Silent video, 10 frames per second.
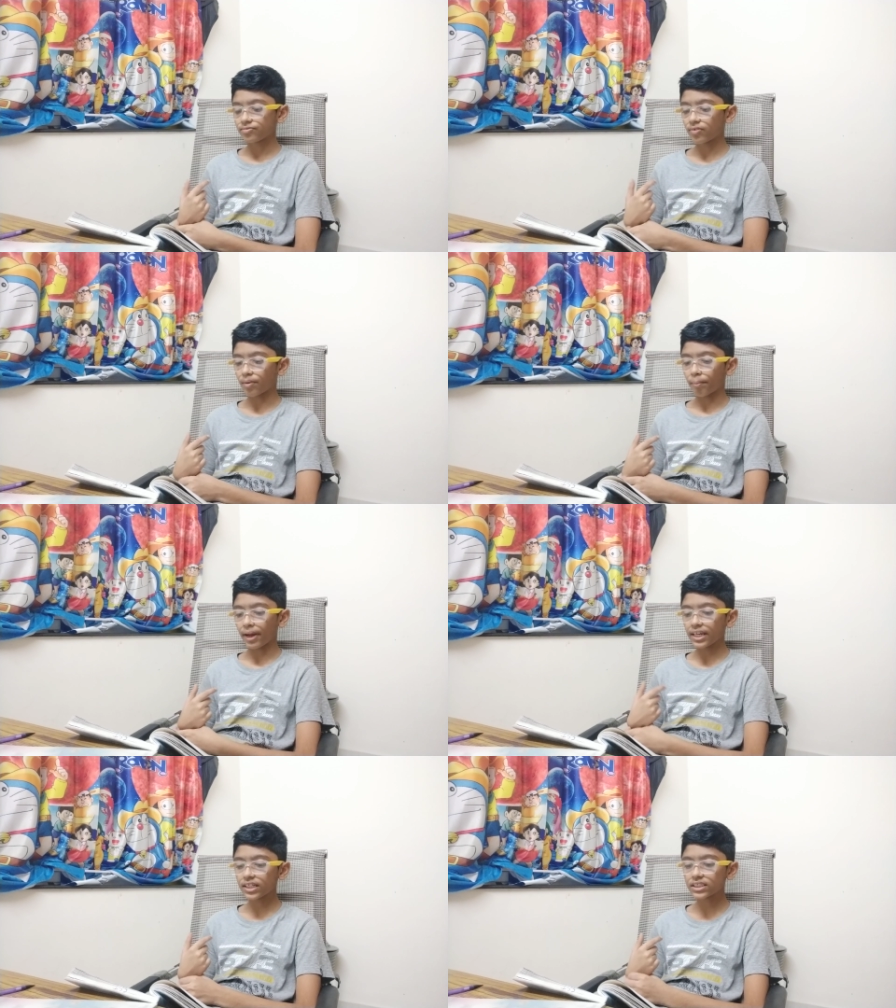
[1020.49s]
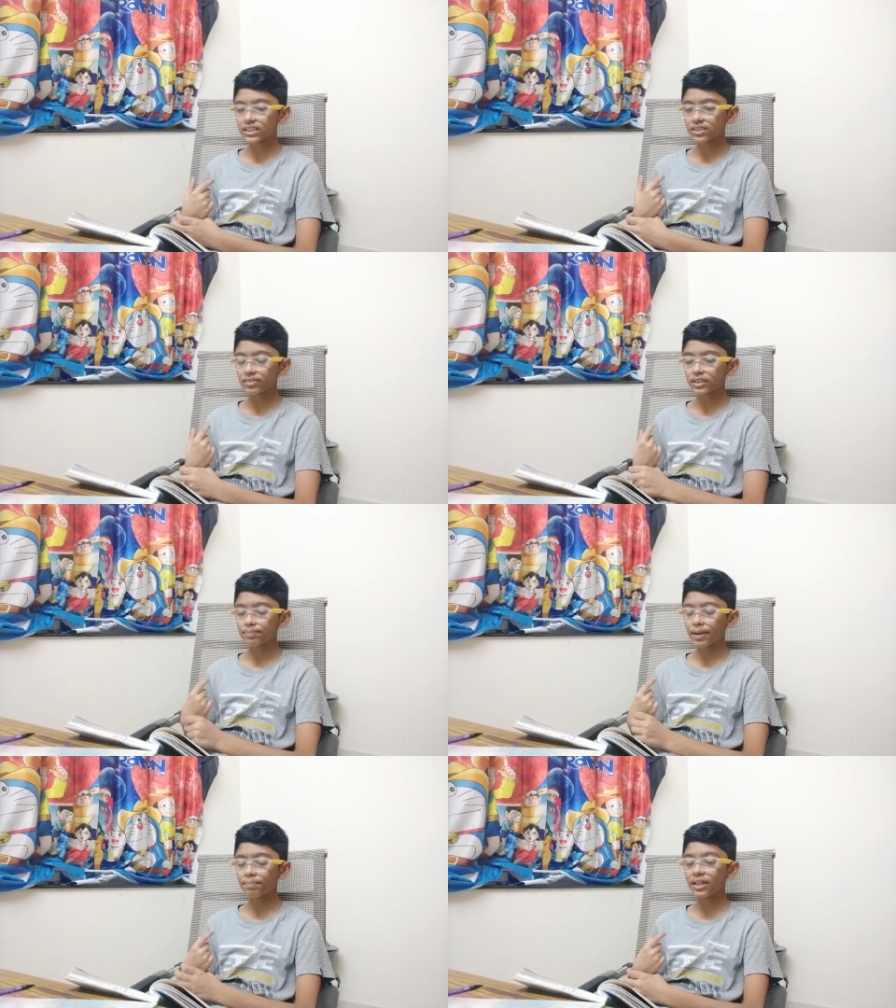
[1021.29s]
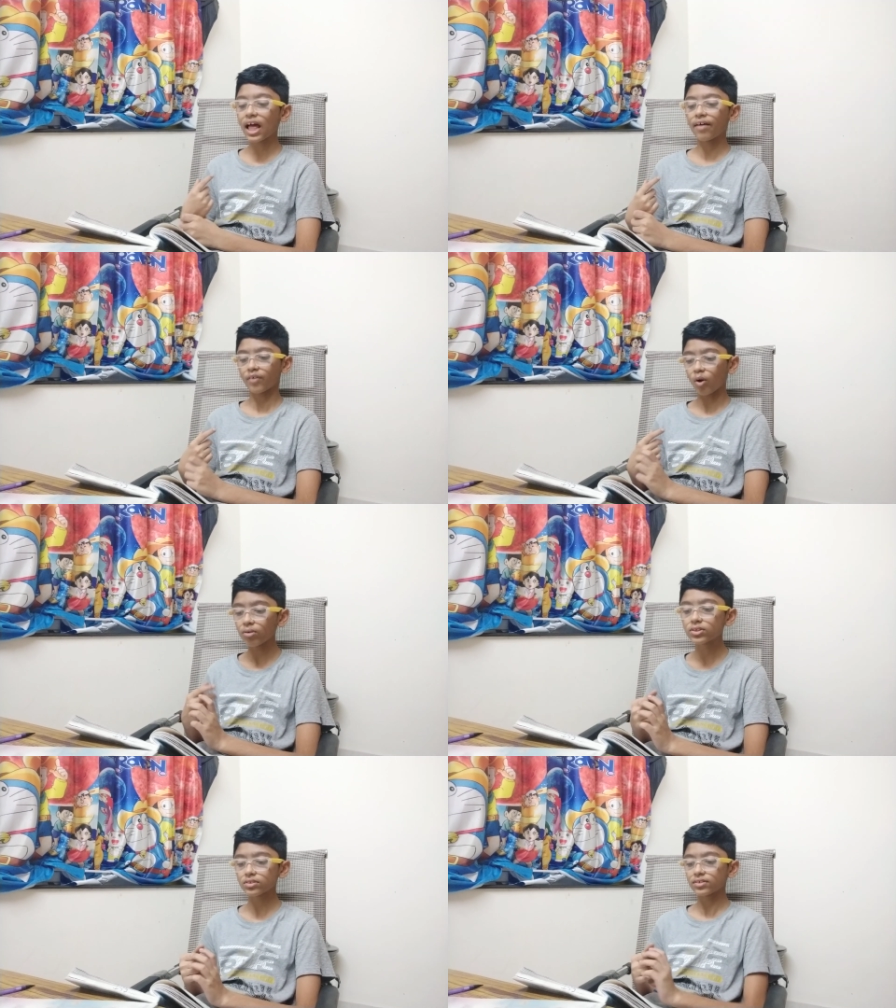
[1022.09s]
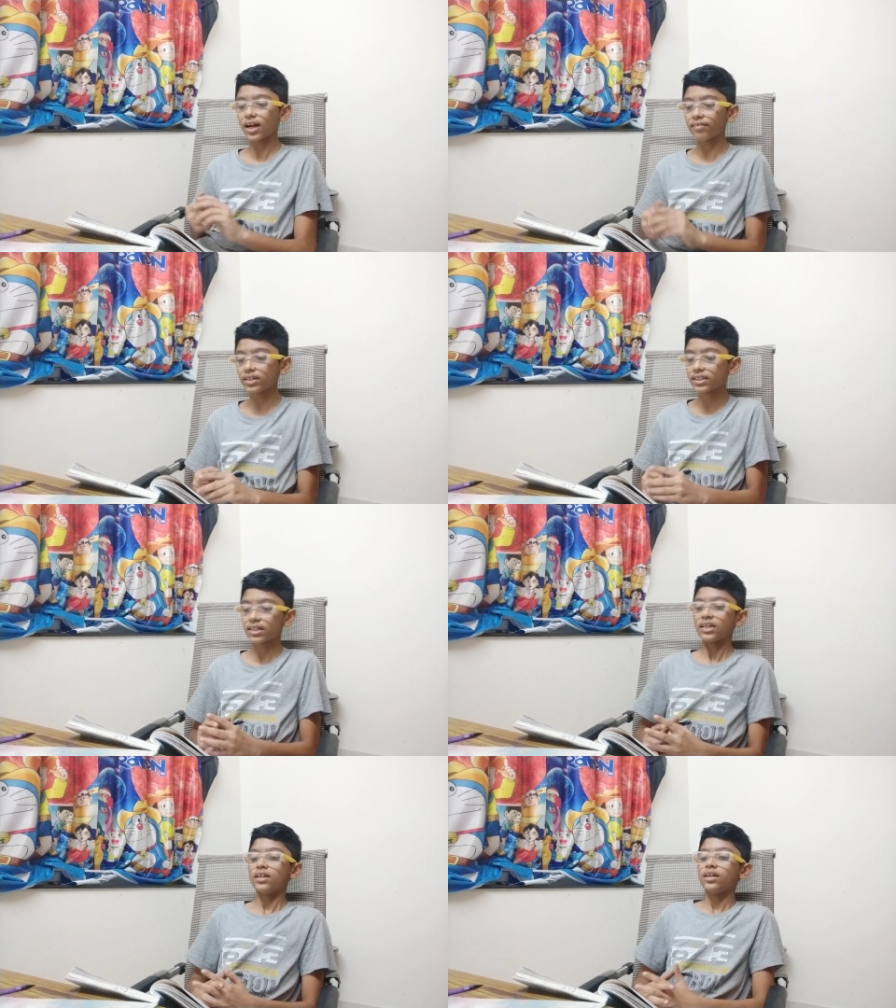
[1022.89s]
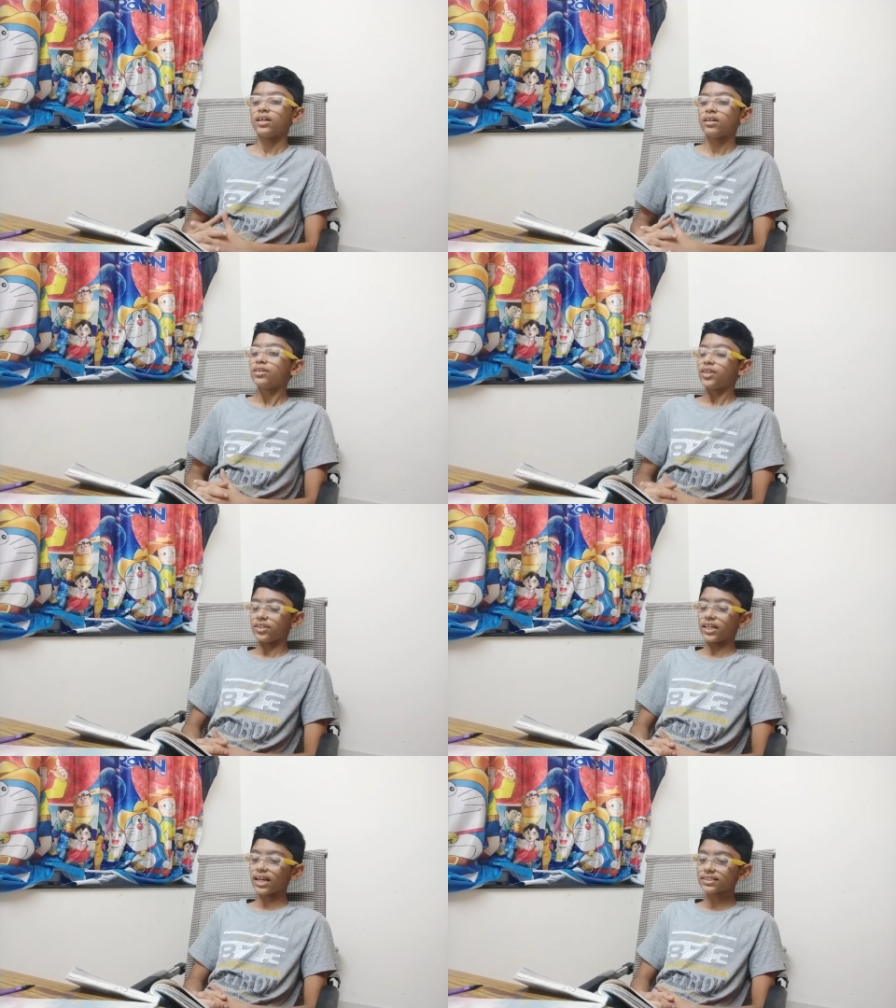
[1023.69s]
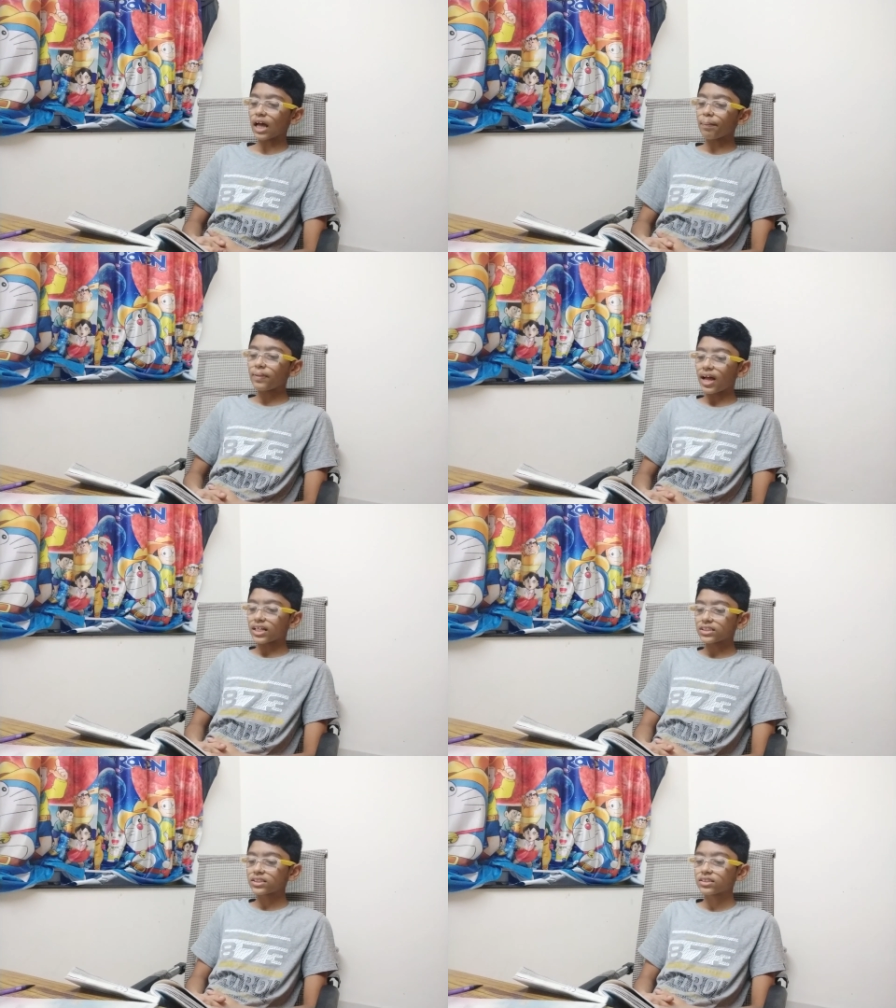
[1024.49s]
For many centuries, people have also traveled to these uplands